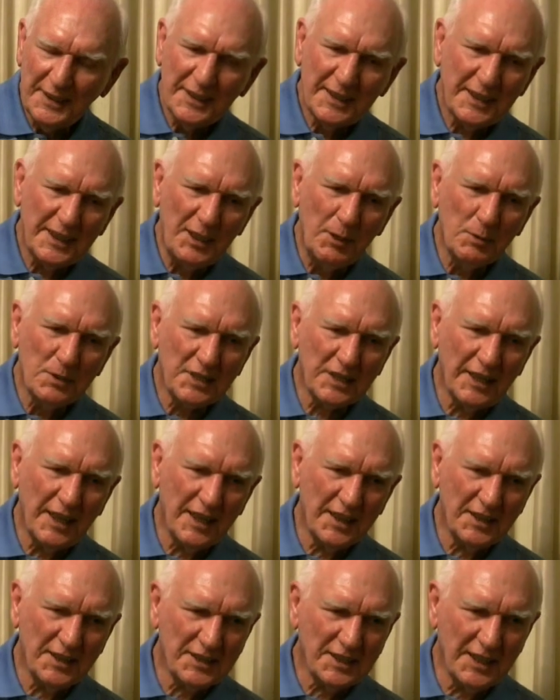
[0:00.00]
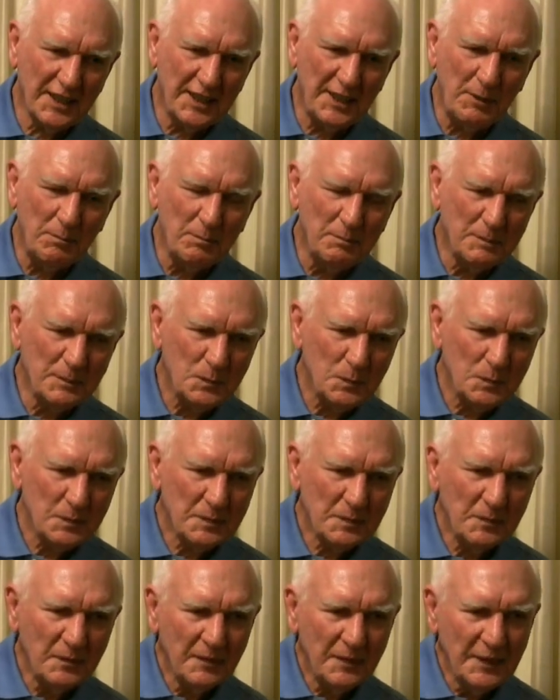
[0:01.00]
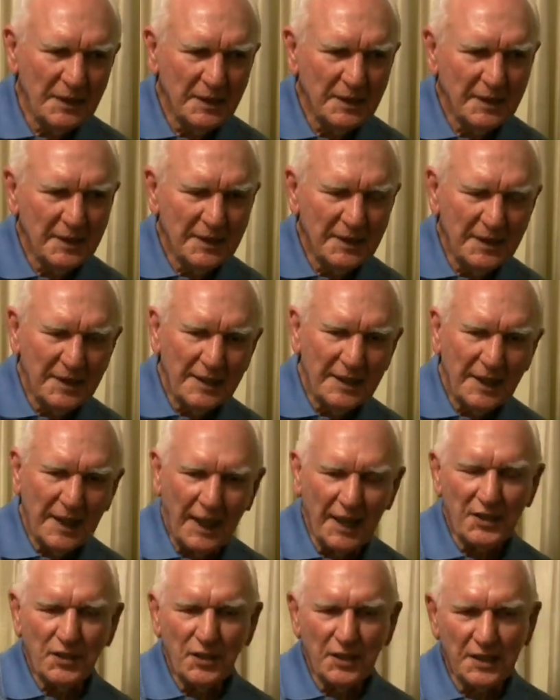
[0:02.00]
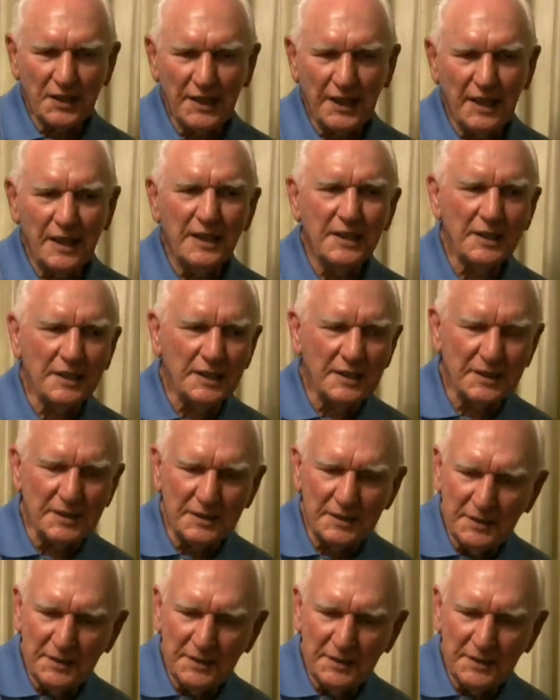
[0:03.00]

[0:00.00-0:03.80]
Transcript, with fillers: he was sound asleep. I took down,